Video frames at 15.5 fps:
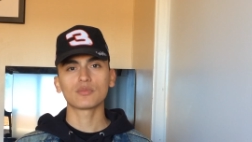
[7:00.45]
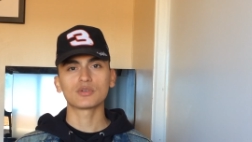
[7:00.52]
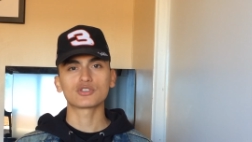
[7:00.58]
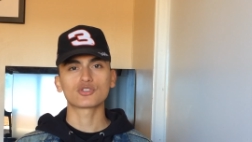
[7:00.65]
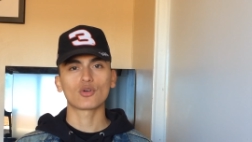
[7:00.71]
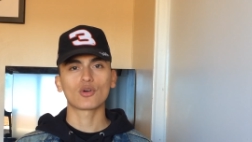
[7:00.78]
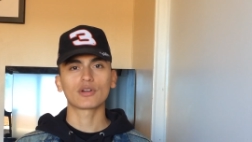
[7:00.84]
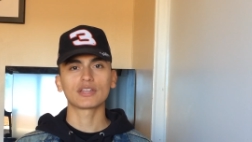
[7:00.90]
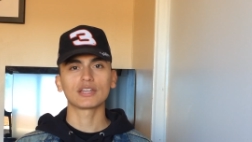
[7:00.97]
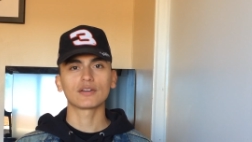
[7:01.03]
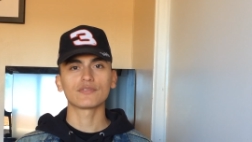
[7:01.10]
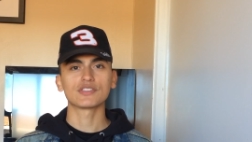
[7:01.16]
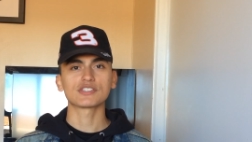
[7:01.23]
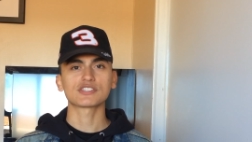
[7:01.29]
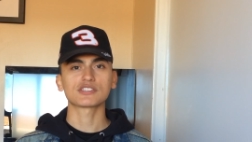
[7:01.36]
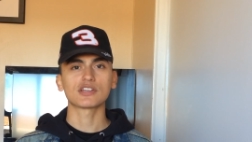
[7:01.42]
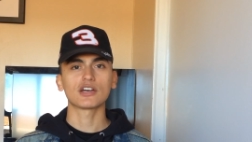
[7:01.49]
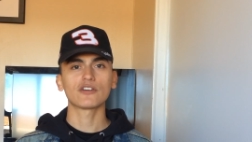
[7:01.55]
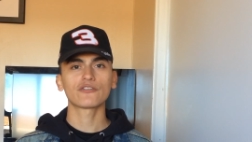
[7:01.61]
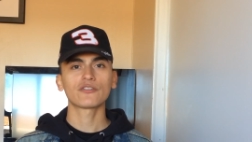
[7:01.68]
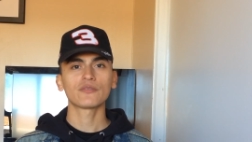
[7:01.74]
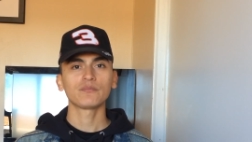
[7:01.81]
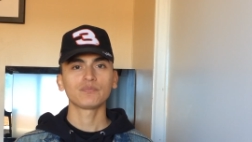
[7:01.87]
the majority of this
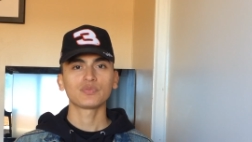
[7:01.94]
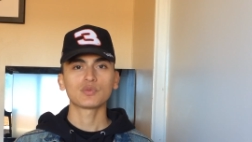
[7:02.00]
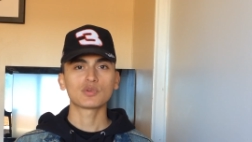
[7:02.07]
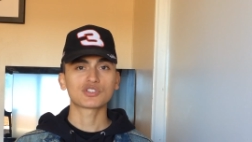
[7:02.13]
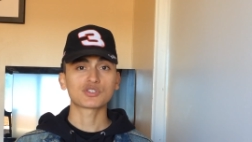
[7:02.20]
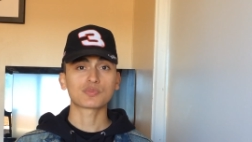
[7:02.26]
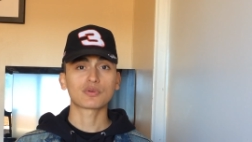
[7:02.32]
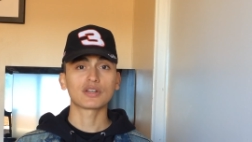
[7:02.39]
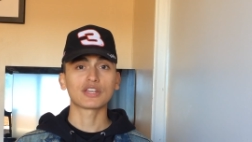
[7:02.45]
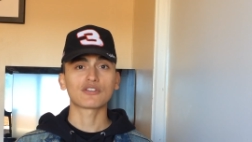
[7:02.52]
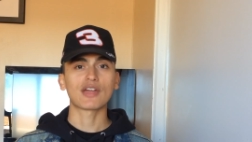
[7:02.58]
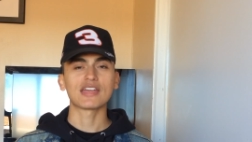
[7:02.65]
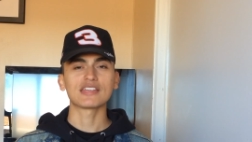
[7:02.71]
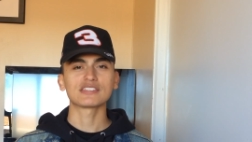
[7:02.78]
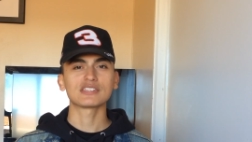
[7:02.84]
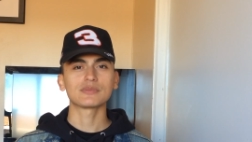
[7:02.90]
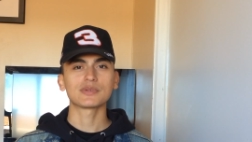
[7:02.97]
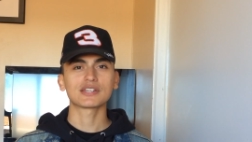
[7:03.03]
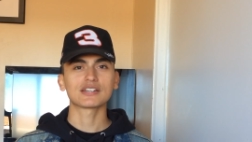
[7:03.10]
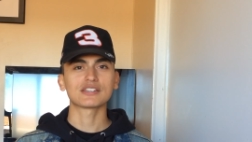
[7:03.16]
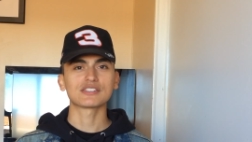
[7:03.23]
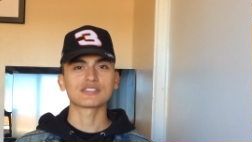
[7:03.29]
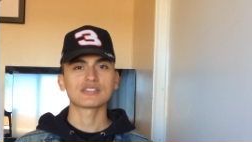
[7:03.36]
stuff, which is pretty crazy
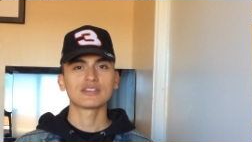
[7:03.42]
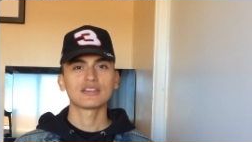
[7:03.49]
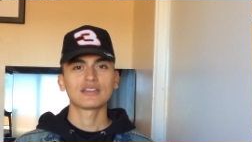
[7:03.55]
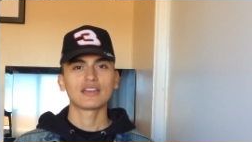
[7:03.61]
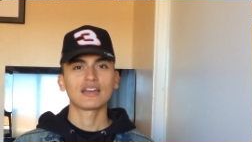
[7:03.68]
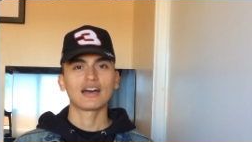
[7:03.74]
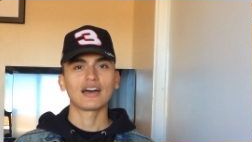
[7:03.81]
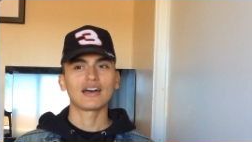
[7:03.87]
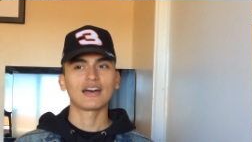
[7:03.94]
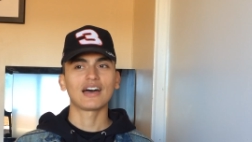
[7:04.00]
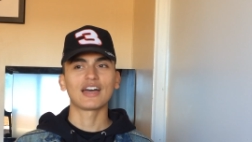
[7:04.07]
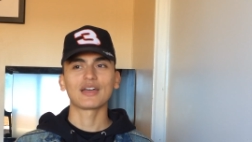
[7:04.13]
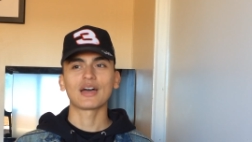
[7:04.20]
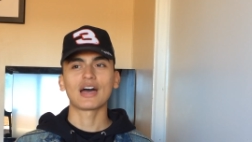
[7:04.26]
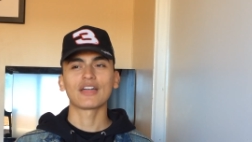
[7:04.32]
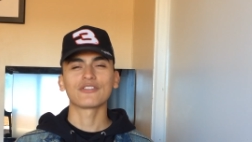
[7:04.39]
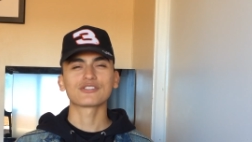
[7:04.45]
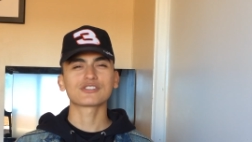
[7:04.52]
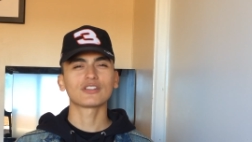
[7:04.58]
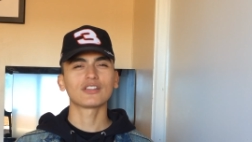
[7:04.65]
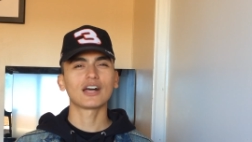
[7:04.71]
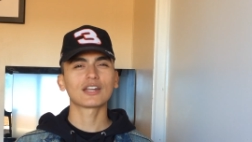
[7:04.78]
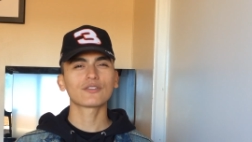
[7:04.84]
because there's
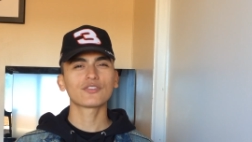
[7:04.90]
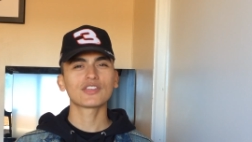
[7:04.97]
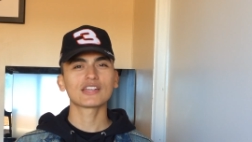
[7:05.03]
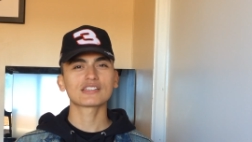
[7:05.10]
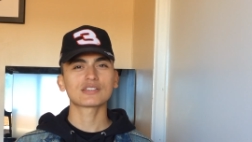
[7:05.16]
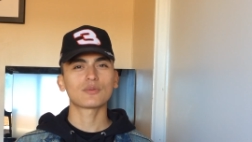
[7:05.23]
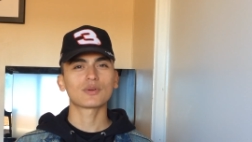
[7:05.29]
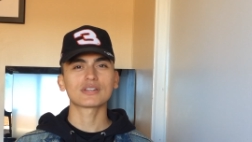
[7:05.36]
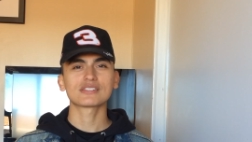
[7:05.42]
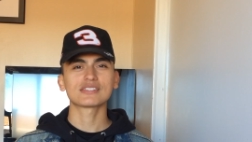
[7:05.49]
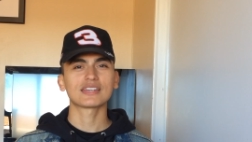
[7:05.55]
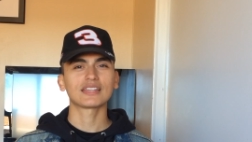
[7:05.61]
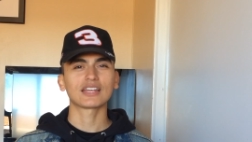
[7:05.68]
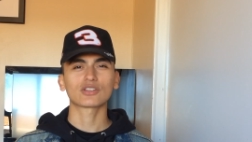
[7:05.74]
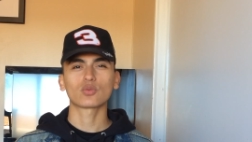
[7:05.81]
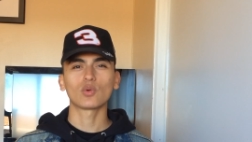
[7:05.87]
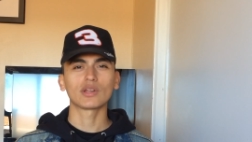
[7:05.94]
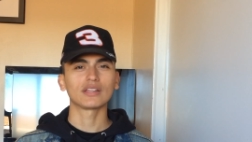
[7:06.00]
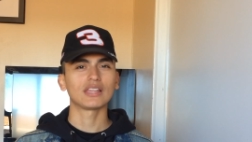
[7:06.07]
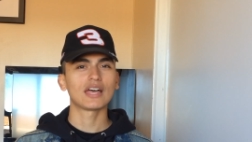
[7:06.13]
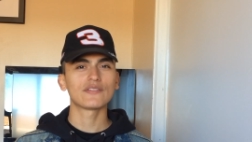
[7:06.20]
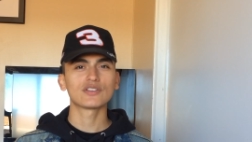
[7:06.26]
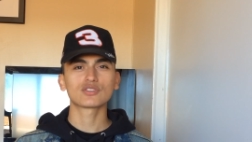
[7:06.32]
a lot of things I want to say, like
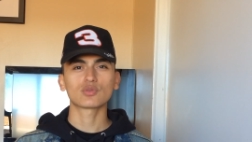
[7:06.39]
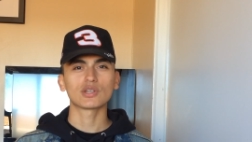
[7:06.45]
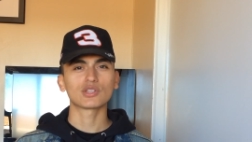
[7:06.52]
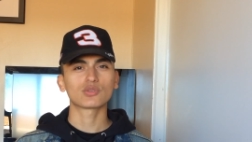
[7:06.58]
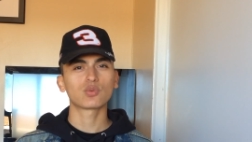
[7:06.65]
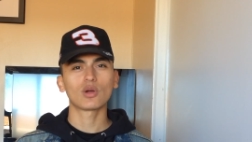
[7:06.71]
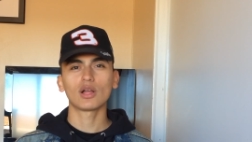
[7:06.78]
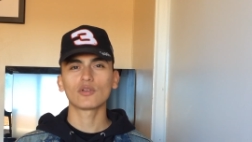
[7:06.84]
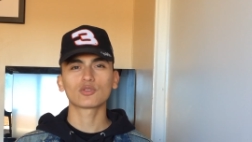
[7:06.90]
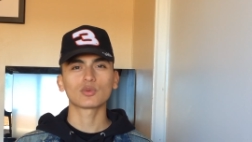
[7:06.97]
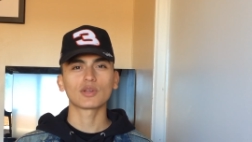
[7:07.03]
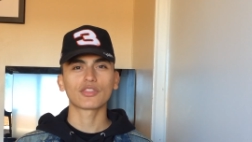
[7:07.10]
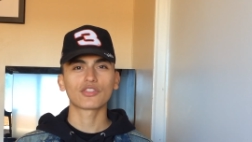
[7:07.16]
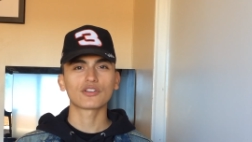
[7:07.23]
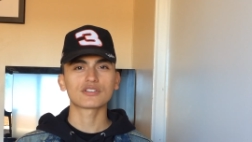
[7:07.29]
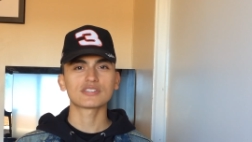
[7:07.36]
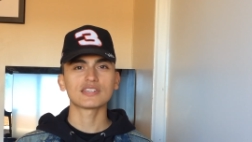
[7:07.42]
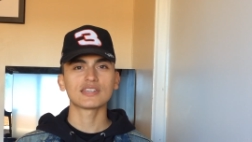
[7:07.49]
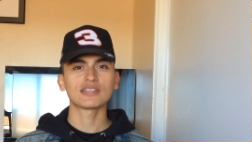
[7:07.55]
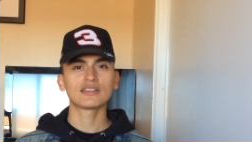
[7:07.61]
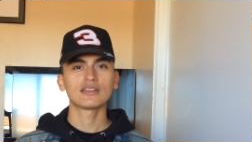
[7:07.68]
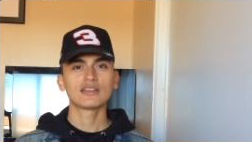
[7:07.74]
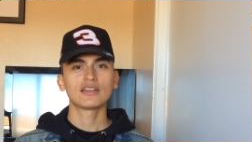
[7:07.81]
2011, 2012,
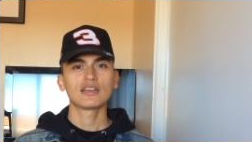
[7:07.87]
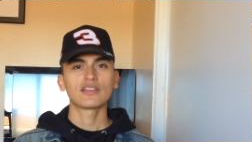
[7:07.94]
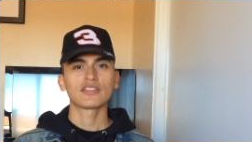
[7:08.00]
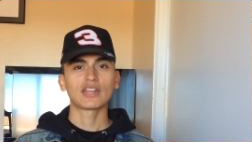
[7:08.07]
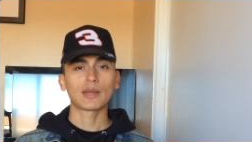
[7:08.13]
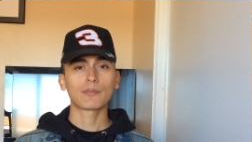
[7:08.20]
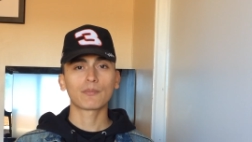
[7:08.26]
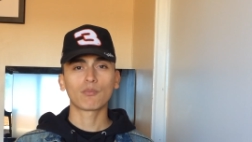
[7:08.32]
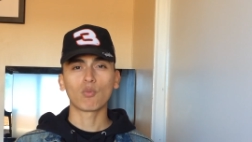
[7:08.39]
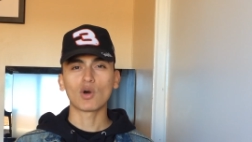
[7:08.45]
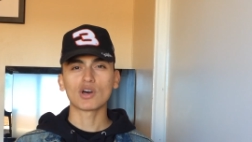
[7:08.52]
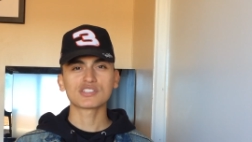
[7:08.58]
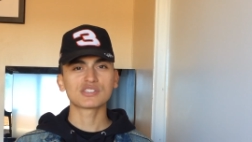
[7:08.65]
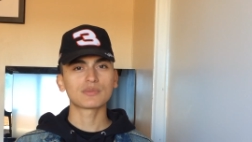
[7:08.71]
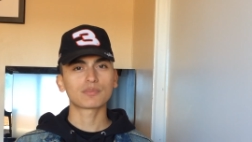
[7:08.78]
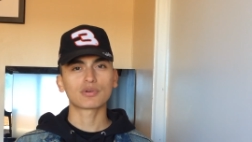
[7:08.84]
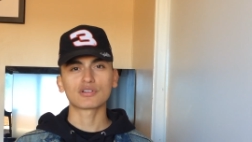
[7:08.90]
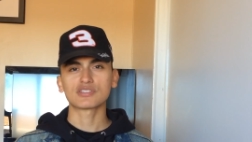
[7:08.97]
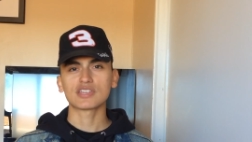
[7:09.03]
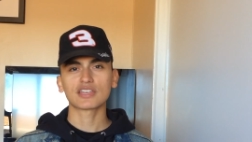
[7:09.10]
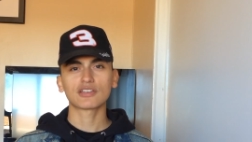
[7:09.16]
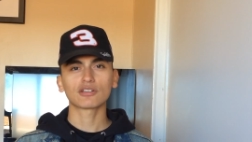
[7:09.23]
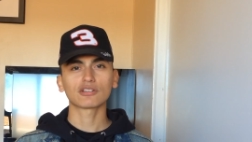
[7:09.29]
2013, that I wasn't
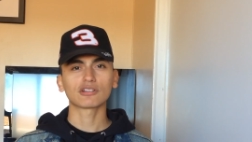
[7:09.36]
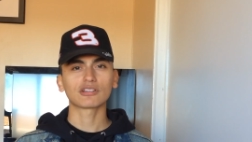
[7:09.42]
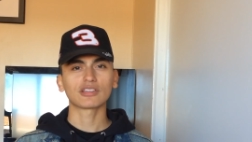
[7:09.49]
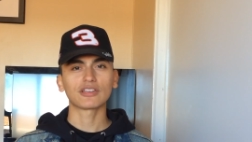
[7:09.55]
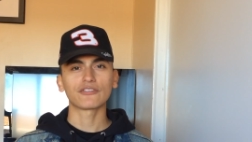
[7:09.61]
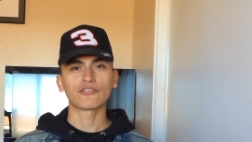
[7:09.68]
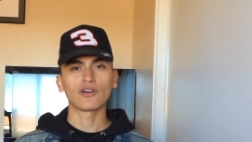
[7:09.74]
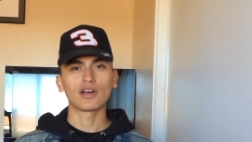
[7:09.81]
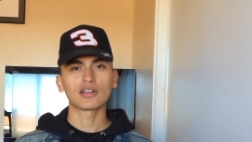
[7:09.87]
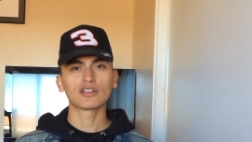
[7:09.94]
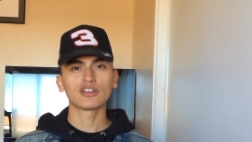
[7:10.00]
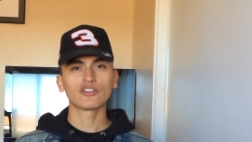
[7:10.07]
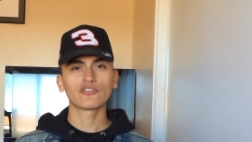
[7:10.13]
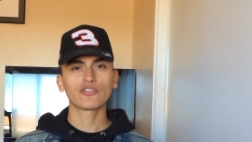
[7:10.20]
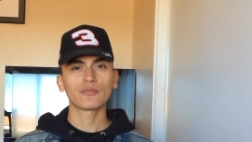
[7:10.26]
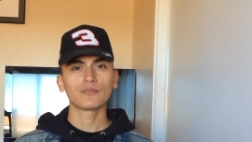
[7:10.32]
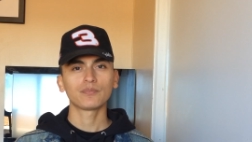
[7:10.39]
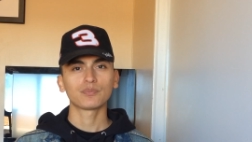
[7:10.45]
particularly fond of,